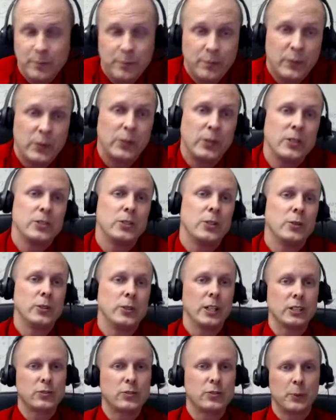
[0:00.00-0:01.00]
There is no
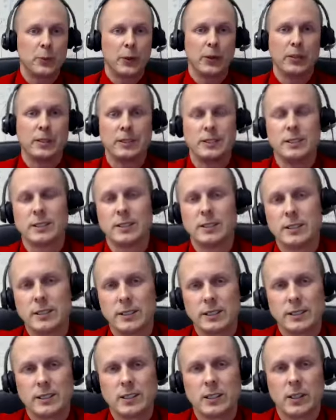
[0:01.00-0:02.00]
test for Parkinson's
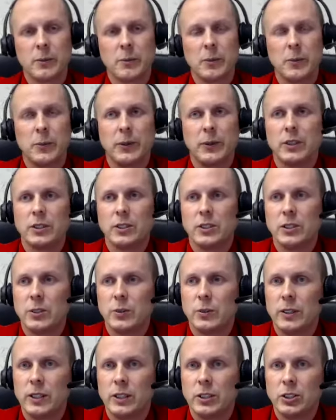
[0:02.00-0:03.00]
disease. So let me put this
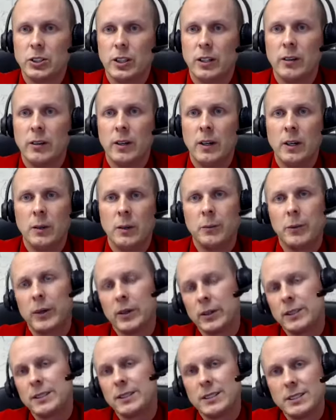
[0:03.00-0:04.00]
into a nutshell.
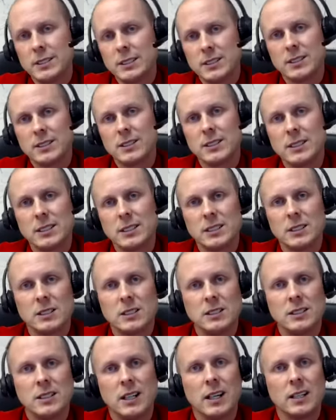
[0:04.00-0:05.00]
Parkinson's disease is
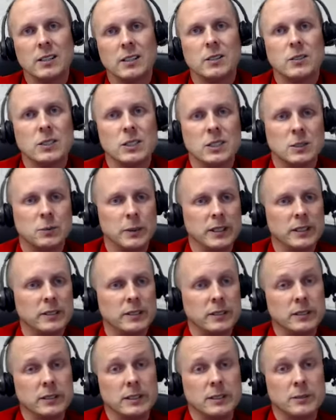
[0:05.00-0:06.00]
a diagnosis based
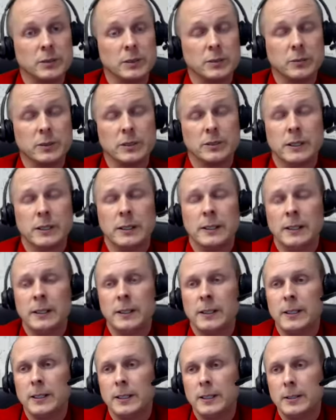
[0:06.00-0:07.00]
on symptoms.
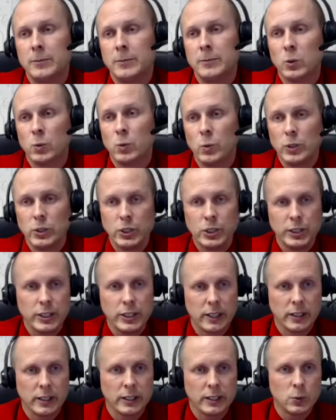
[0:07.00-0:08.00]
So what you
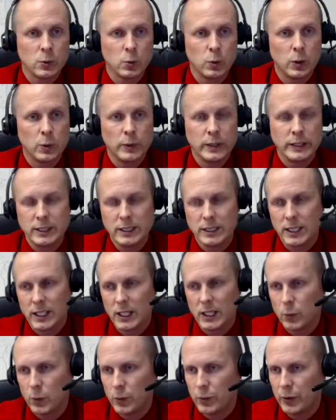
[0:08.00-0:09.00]
tell us, what we
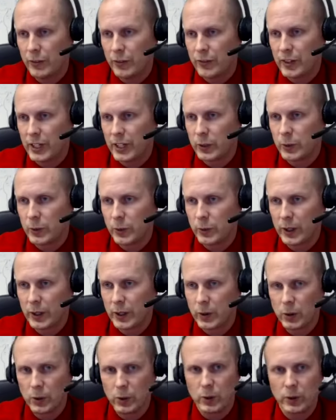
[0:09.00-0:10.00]
see, what we find when we
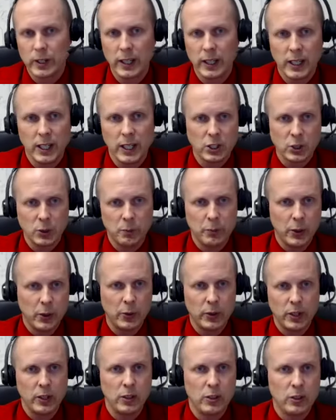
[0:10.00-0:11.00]
go looking at you,
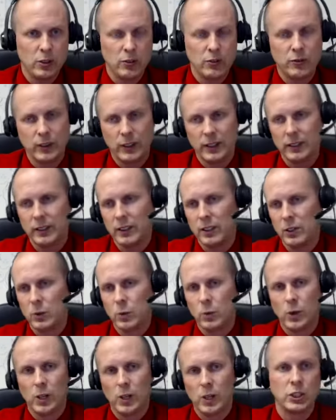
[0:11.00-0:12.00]
poking you, feeling you,
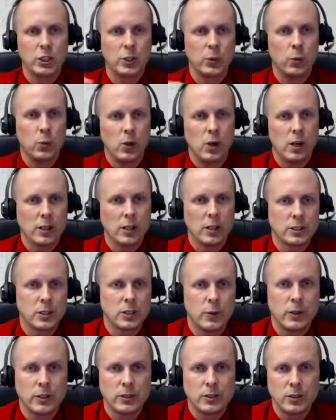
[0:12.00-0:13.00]
watching you walk,
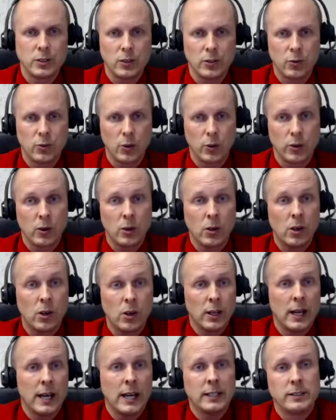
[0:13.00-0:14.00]
so on and so forth,
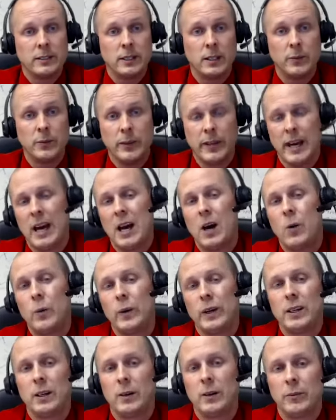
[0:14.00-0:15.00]
all adds up to how
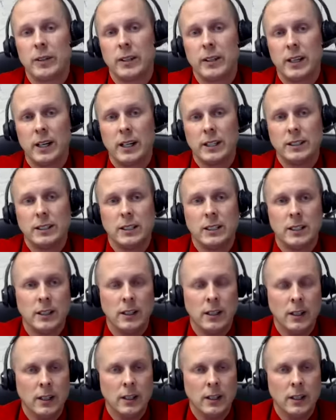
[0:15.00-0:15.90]
we come to the idea